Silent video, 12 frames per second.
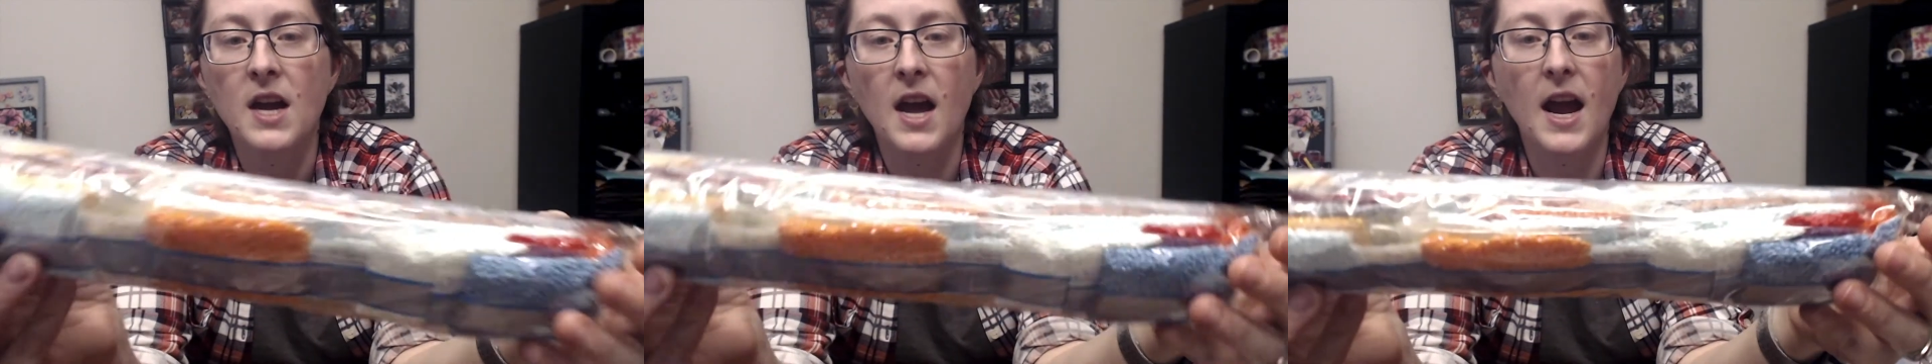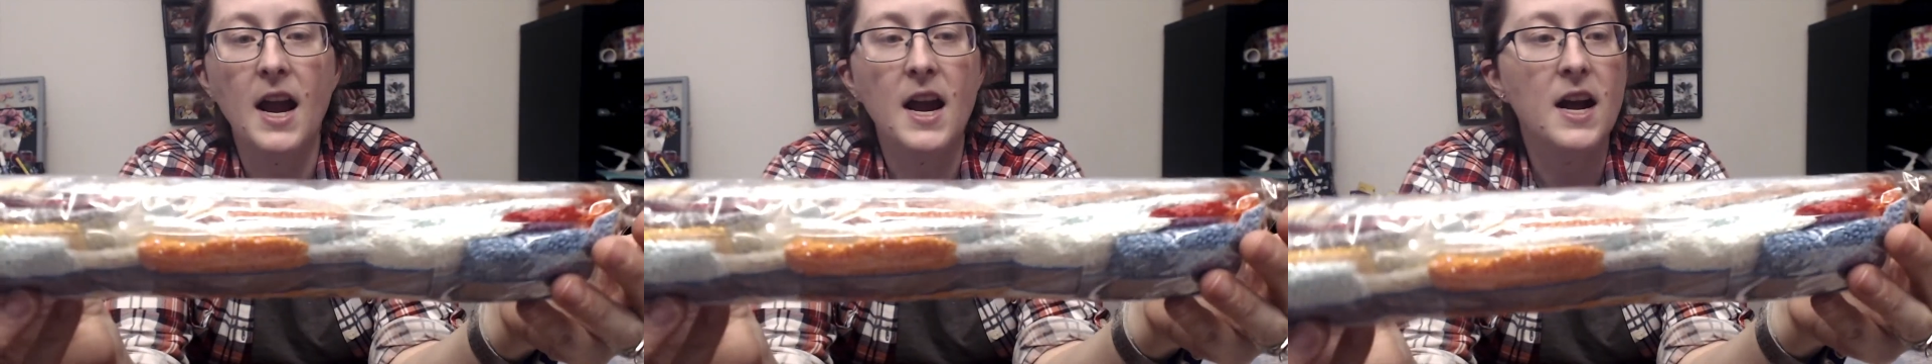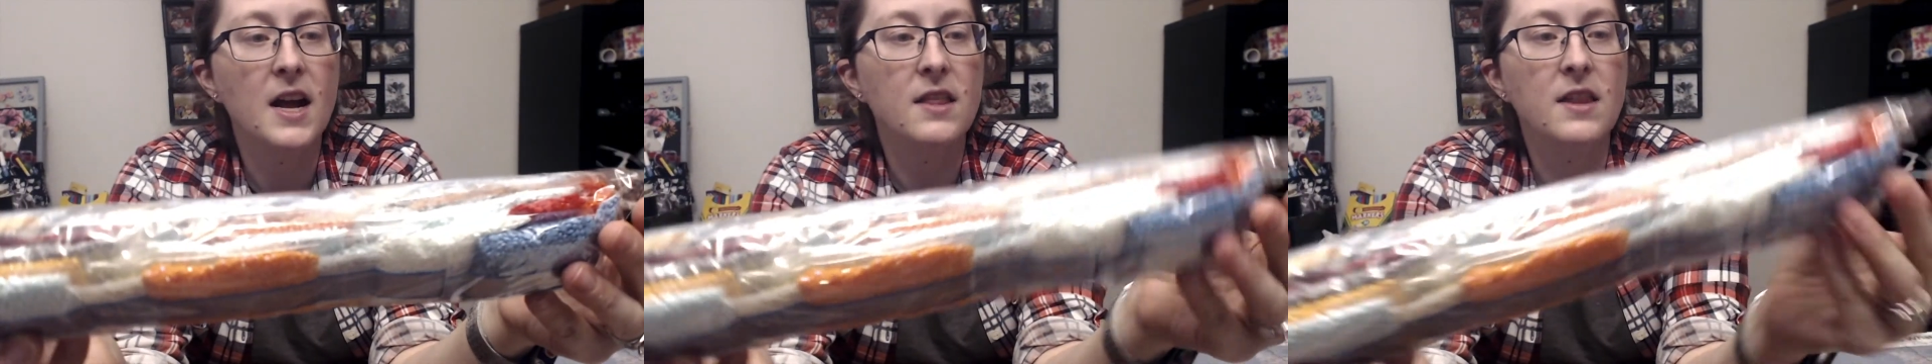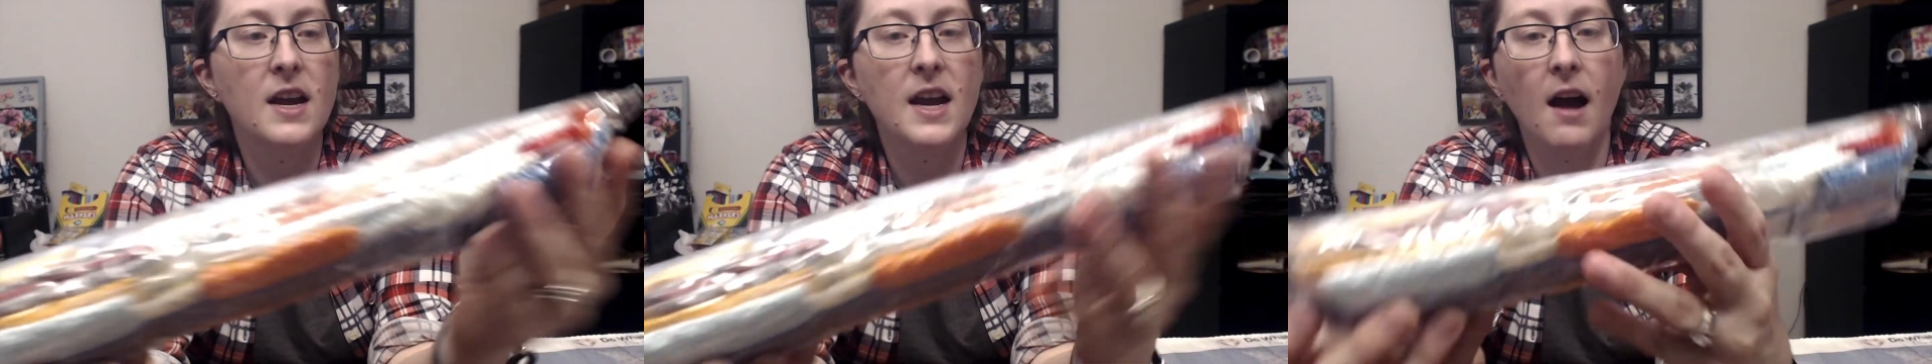and
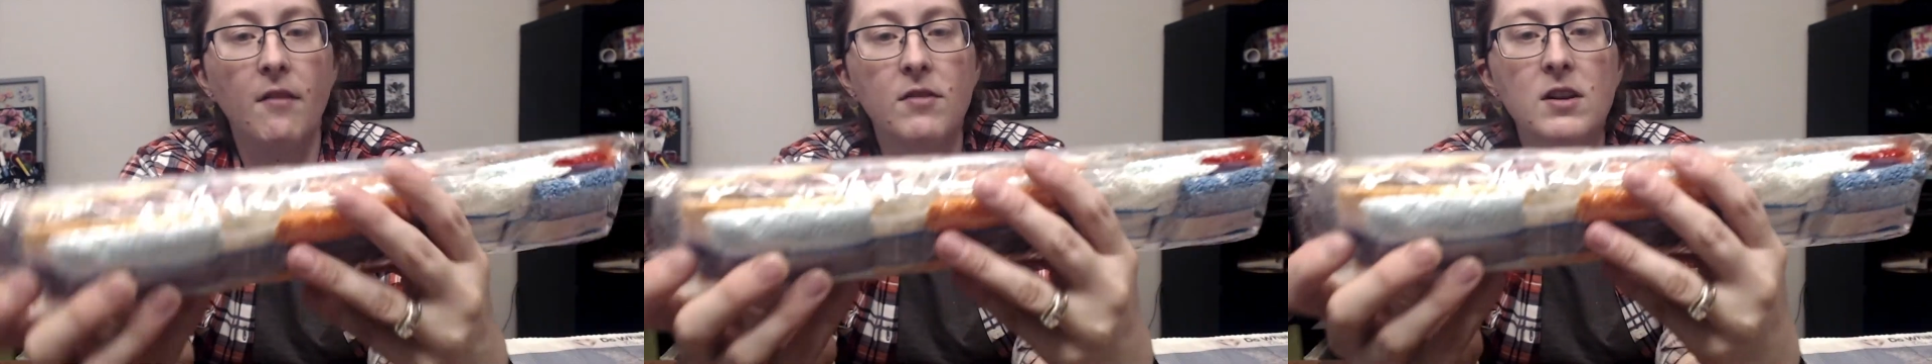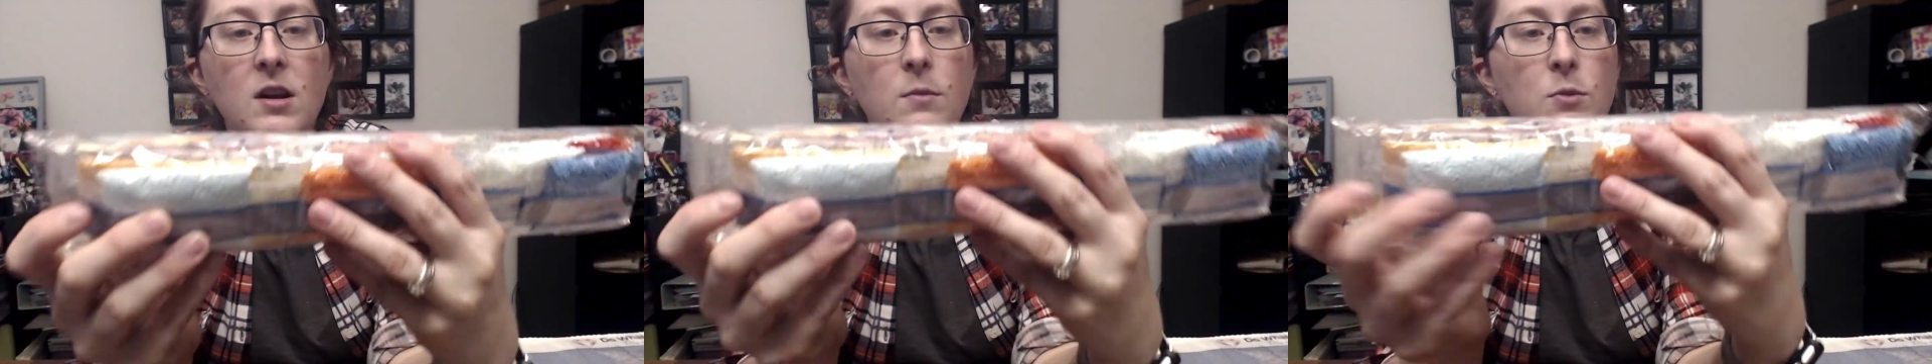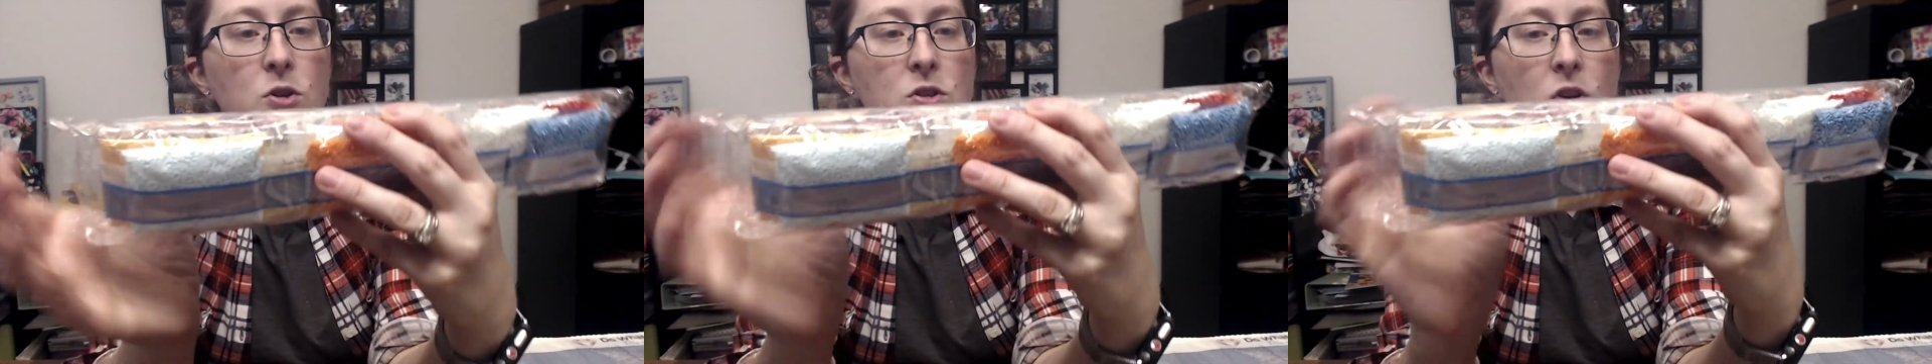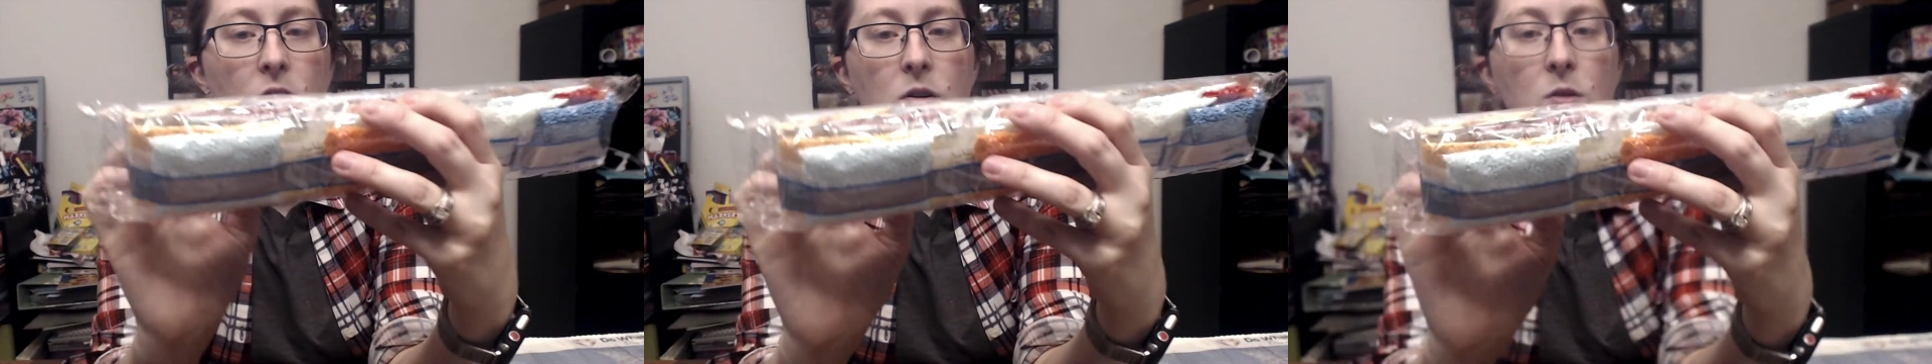they have the numbers
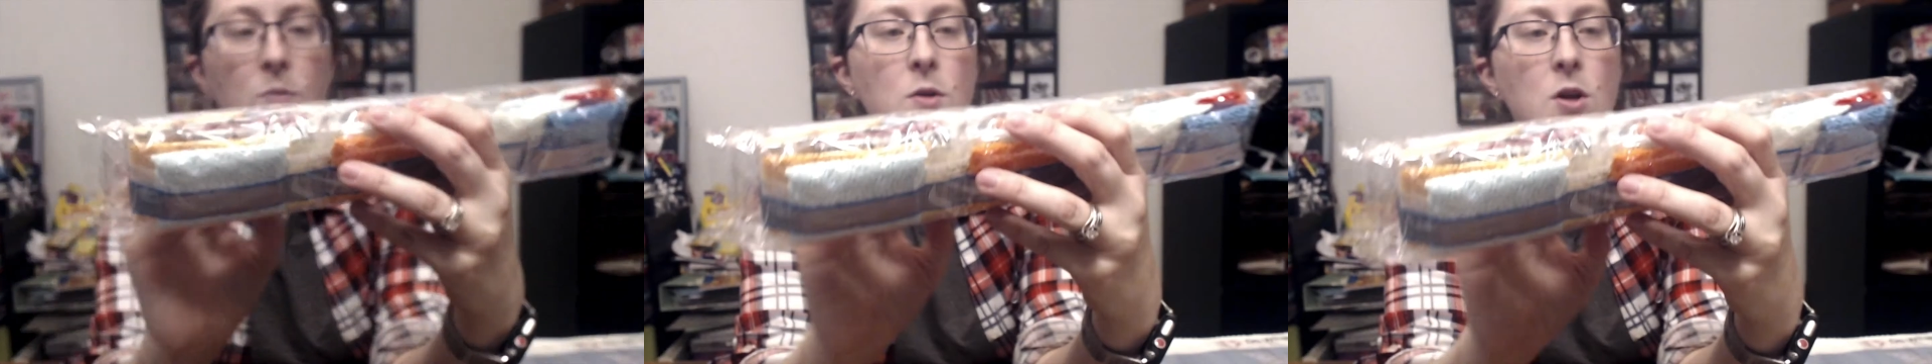on them.